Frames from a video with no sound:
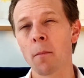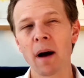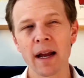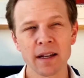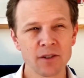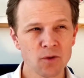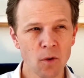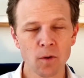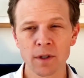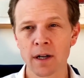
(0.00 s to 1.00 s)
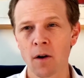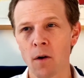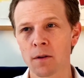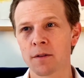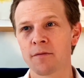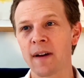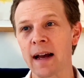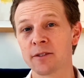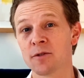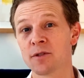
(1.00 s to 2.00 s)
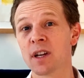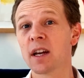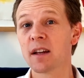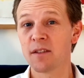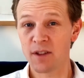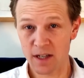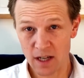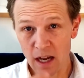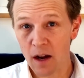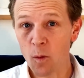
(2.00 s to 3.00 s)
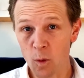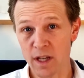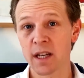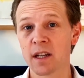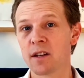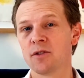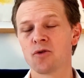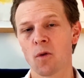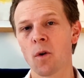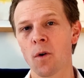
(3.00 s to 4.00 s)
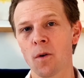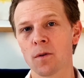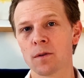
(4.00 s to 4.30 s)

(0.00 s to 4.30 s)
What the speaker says: And by controlling all of the factors that we can control,